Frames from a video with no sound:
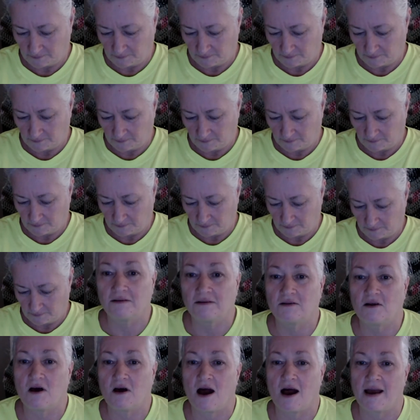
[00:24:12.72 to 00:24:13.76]
knit a
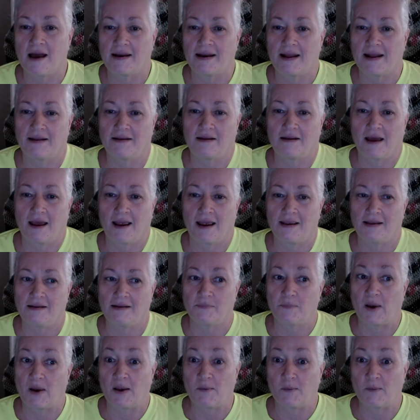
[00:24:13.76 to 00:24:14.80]
lot at night
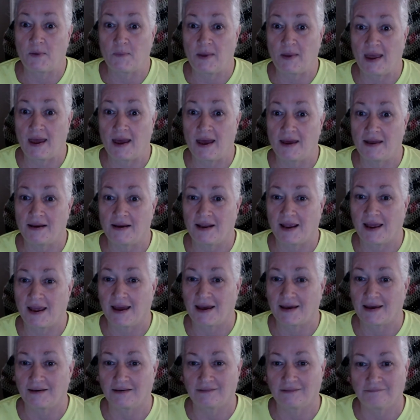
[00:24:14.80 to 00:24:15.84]
by my bed,
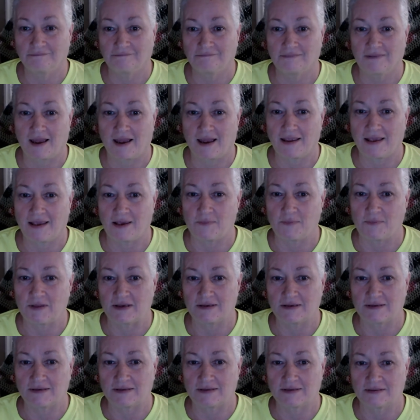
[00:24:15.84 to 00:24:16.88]
and I keep
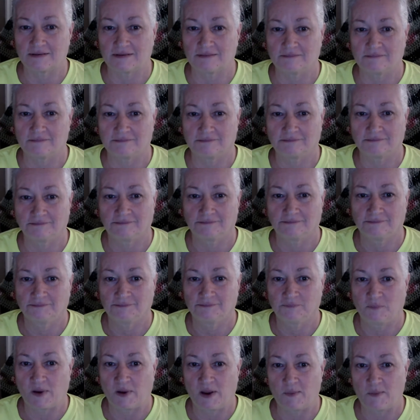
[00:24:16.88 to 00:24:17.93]
this
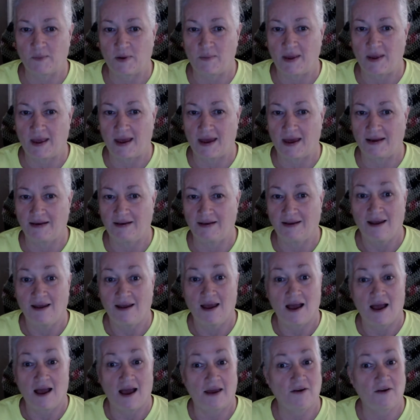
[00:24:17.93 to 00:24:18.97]
by my bed.
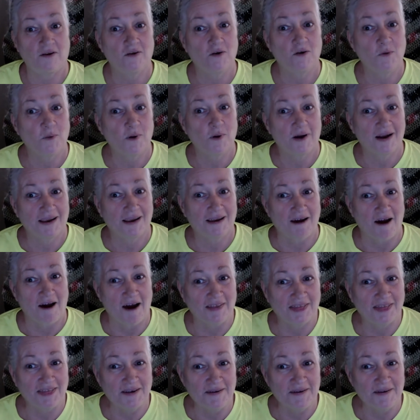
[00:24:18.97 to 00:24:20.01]
I don't know where I got
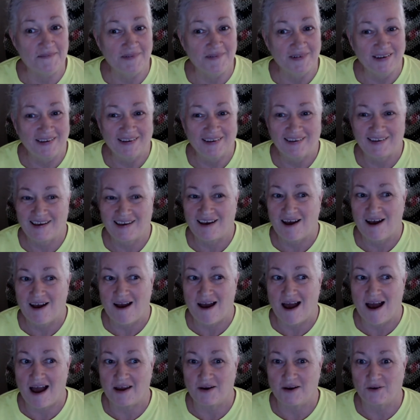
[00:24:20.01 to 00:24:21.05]
them.
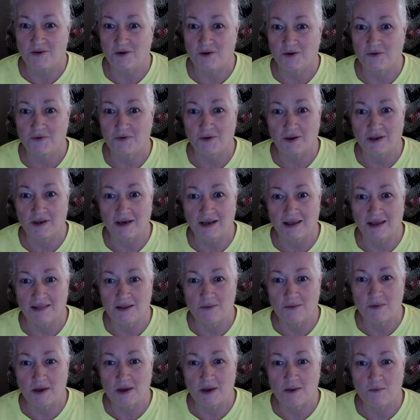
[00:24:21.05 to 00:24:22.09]
I don't know if you can get them
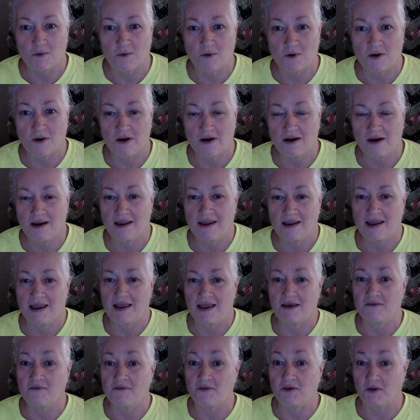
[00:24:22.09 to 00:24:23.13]
anymore.
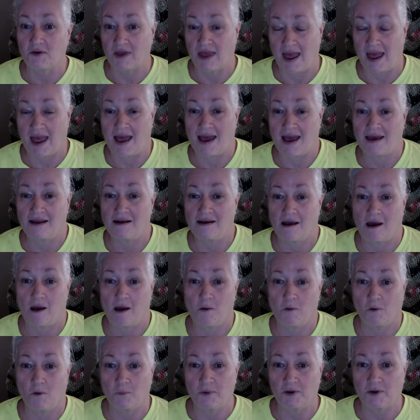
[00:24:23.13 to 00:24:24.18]
If you can, I
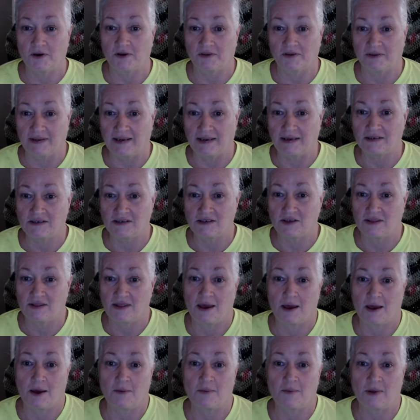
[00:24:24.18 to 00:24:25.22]
will put a link to
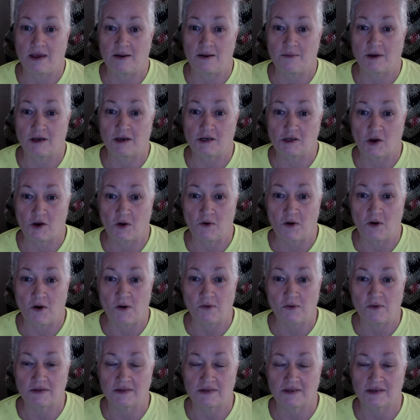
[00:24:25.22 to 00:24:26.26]
them in my show notes.